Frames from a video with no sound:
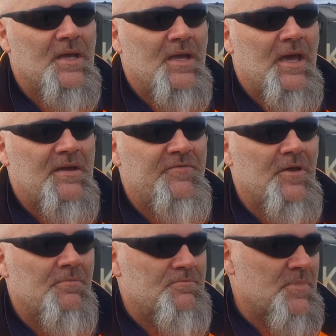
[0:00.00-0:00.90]
And if
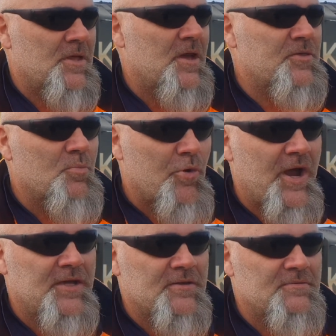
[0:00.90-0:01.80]
you hit the
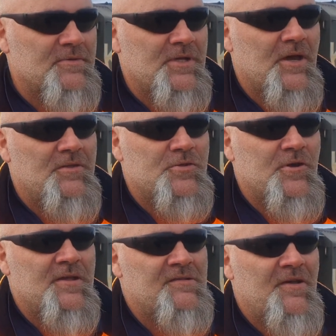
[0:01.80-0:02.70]
brake and the
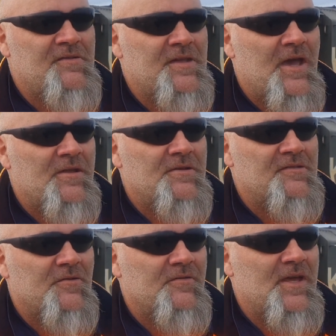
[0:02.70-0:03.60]
train slows down, you
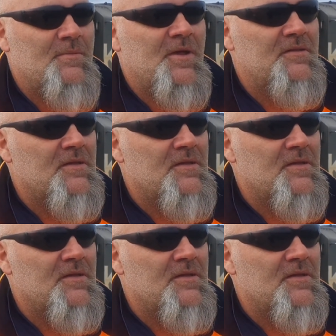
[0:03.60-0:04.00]
sort of get a bit